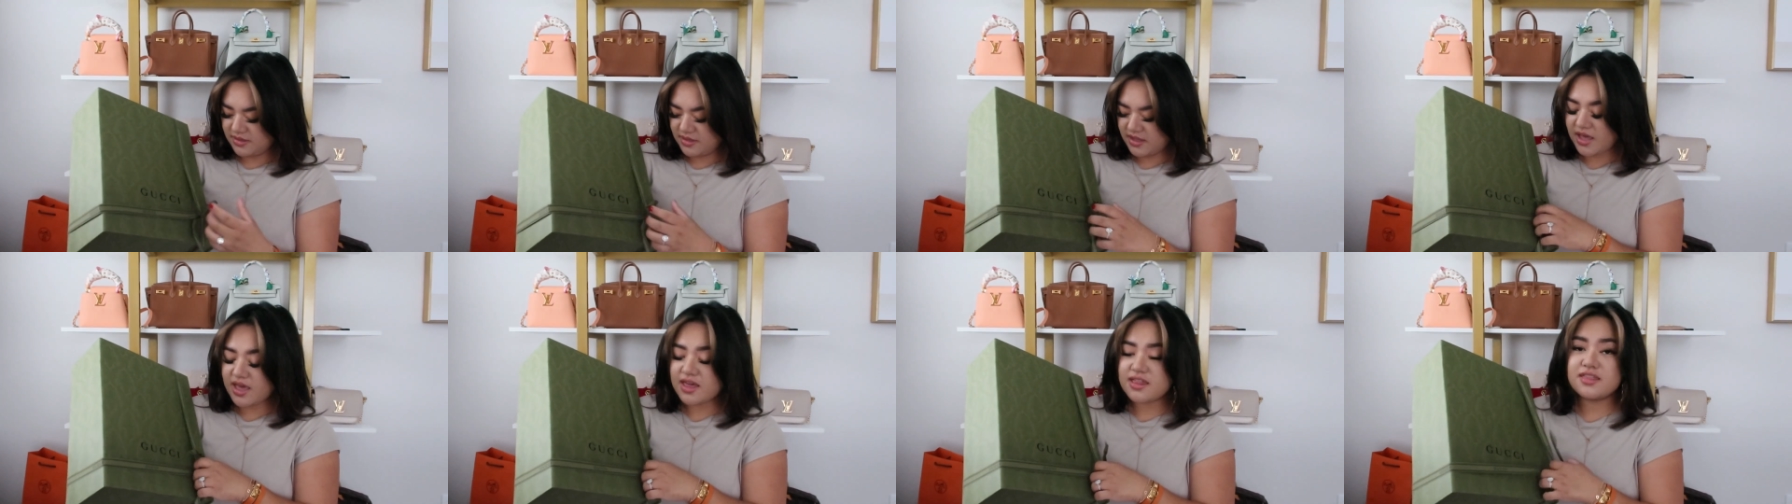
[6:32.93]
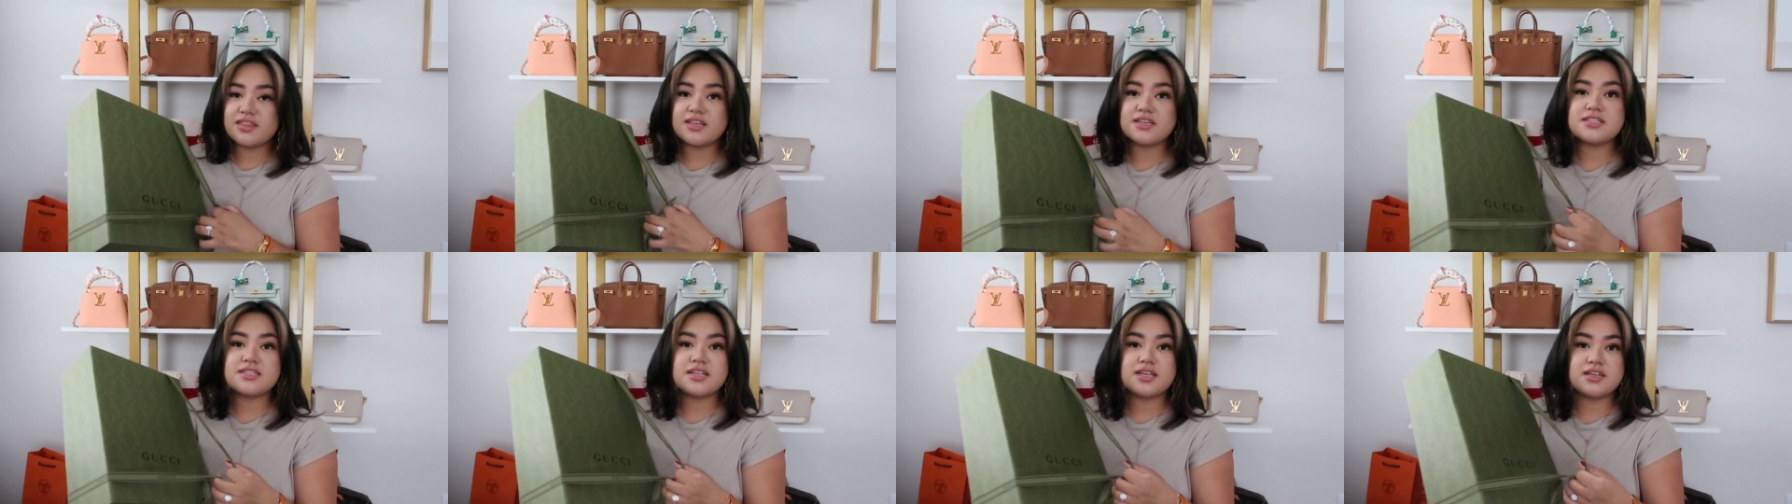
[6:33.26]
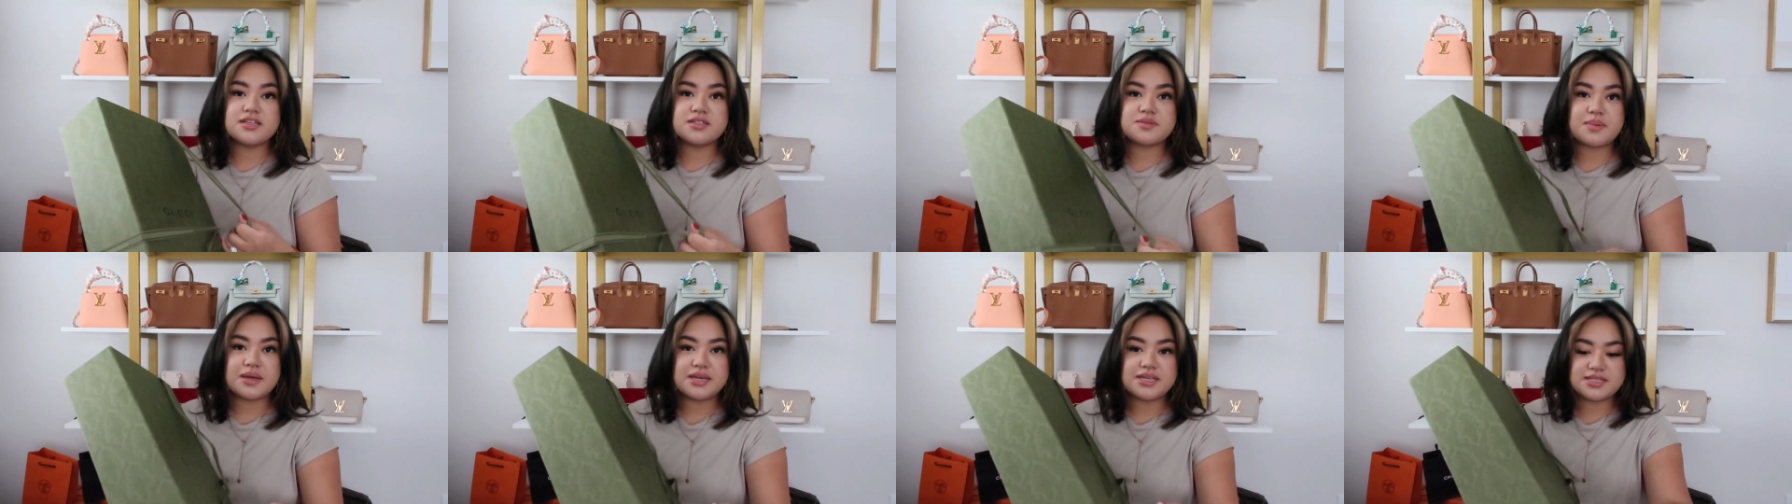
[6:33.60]
And this
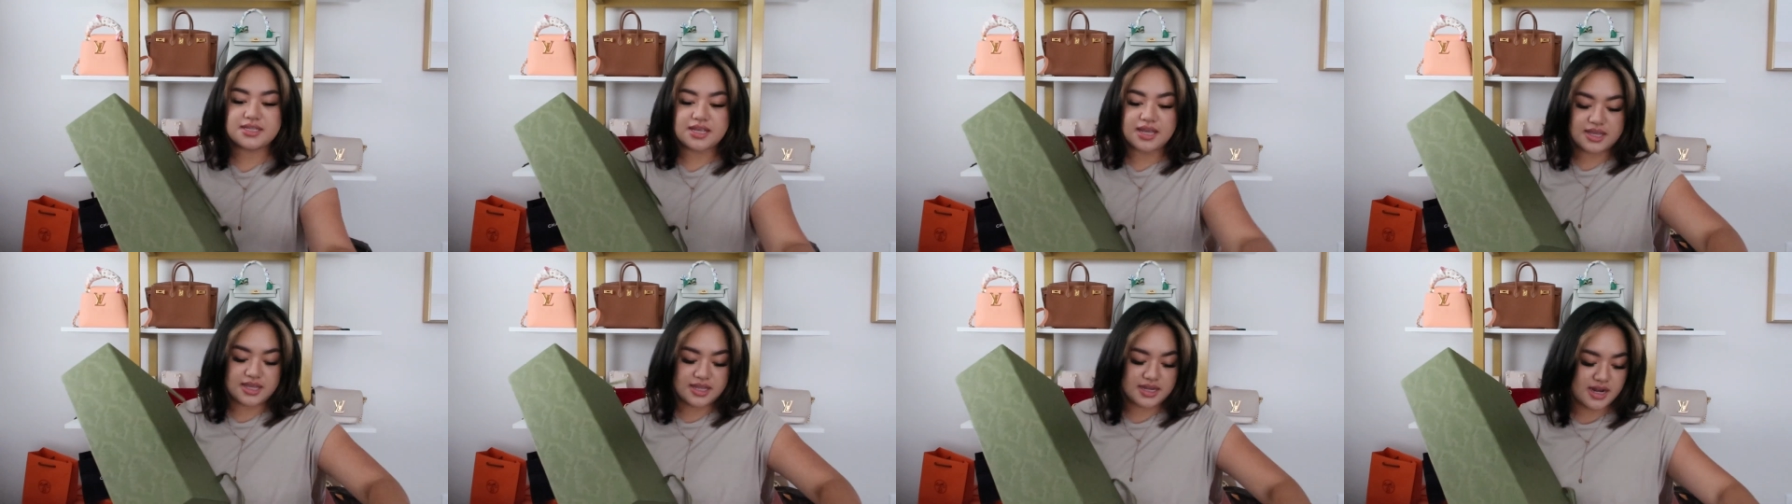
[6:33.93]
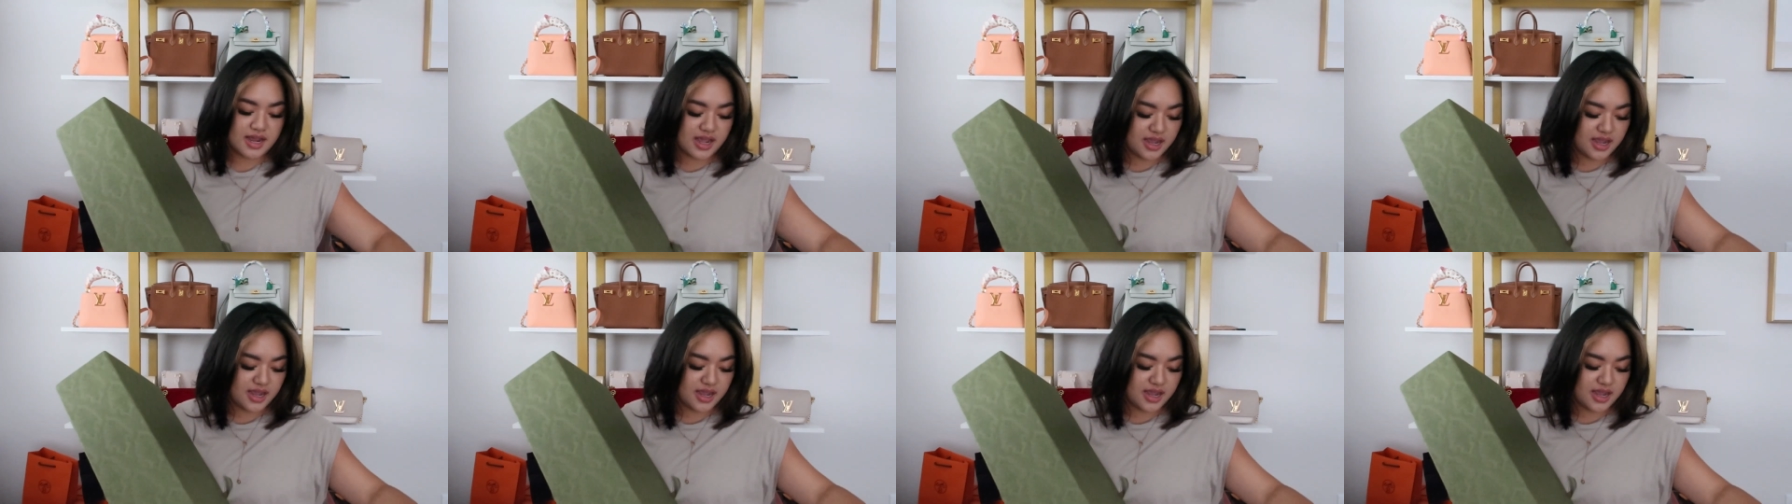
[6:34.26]
is my second